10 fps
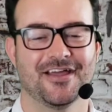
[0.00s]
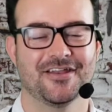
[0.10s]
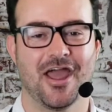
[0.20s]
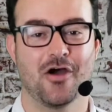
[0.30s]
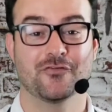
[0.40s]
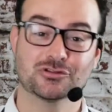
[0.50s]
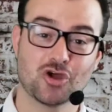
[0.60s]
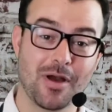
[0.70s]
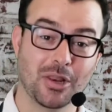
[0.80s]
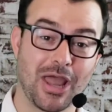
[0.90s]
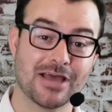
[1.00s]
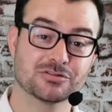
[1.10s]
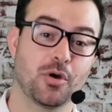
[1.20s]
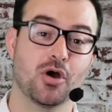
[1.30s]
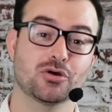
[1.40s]
Now, if you saw my
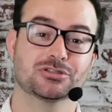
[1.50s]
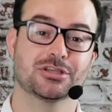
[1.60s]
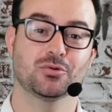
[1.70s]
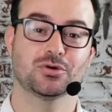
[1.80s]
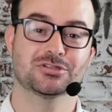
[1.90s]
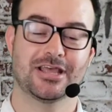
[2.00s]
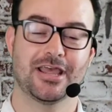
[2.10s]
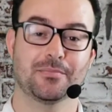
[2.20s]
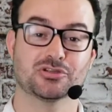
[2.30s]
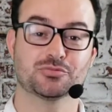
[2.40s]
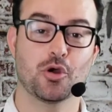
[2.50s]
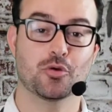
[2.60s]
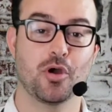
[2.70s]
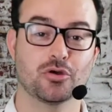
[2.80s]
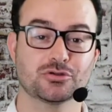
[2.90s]
last post, it was a
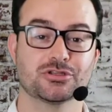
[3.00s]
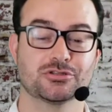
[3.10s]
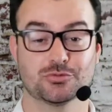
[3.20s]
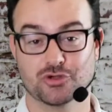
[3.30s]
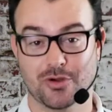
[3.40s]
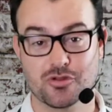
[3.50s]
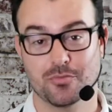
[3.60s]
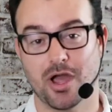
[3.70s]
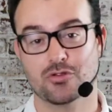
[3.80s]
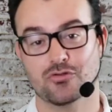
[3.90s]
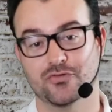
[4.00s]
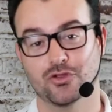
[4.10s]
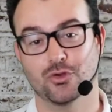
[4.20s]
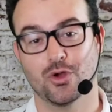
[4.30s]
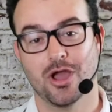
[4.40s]
Bespoke Post subscription box
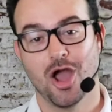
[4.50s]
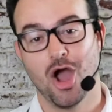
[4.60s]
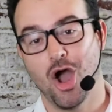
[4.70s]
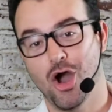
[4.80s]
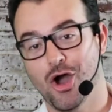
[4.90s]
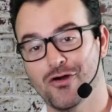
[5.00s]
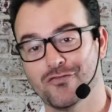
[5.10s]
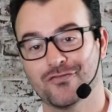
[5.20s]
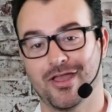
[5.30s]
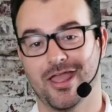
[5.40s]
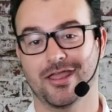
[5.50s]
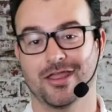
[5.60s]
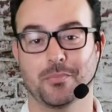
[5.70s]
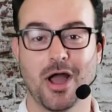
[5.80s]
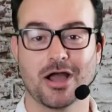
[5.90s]
review of
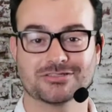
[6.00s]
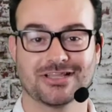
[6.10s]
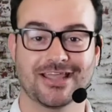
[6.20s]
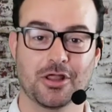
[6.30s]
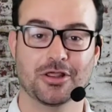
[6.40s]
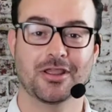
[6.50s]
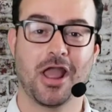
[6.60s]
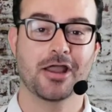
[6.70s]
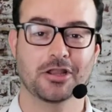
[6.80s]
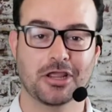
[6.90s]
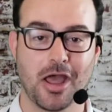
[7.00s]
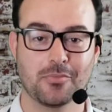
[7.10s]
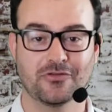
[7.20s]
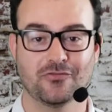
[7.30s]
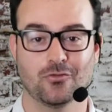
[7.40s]
a box that Kelly kindly got
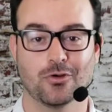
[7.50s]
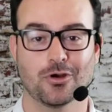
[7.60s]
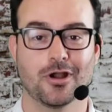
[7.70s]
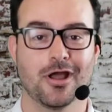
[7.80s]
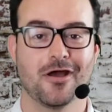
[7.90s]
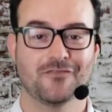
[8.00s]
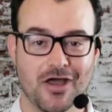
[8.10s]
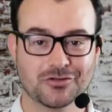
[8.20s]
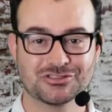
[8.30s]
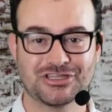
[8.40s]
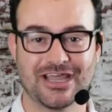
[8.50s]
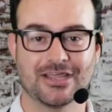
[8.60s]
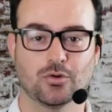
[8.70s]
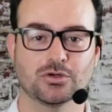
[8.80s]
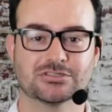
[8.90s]
me for Father's
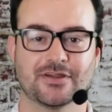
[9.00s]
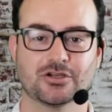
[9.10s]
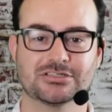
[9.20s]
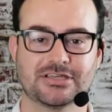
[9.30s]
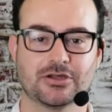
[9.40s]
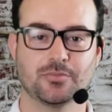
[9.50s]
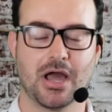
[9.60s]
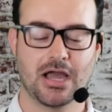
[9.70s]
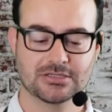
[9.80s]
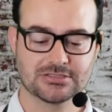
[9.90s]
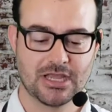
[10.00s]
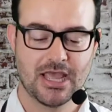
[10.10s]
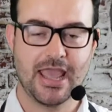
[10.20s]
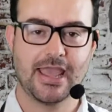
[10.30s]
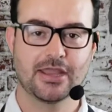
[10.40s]
Day. It was their distilled box,
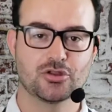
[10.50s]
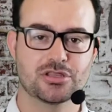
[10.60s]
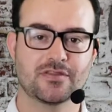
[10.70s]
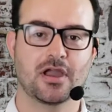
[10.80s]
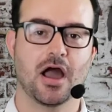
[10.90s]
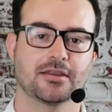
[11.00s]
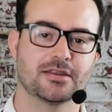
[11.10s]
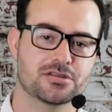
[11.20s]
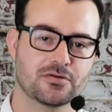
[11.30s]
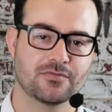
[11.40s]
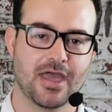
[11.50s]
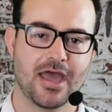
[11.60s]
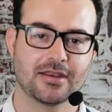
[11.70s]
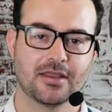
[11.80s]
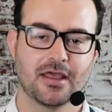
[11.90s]
and you see the contents of
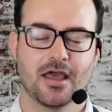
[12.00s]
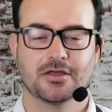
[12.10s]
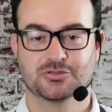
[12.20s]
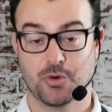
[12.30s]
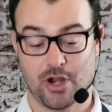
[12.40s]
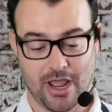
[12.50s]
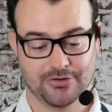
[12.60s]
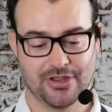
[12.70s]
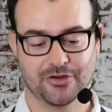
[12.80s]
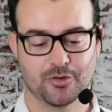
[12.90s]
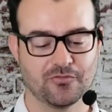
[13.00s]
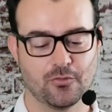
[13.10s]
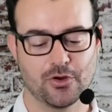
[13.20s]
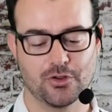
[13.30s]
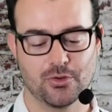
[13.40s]
that spread out down here
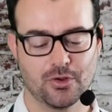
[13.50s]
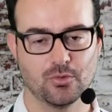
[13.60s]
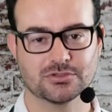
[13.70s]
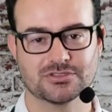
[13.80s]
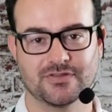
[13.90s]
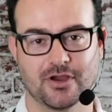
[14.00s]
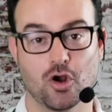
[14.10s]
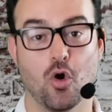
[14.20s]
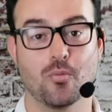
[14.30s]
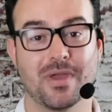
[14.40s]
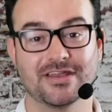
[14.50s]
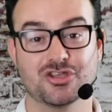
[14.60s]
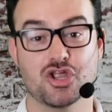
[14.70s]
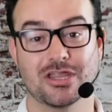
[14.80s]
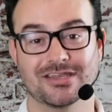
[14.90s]
before you. It was their
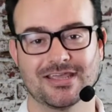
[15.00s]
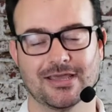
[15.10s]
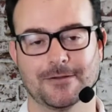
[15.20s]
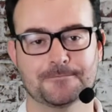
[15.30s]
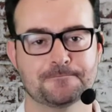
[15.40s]
homemade gin kit.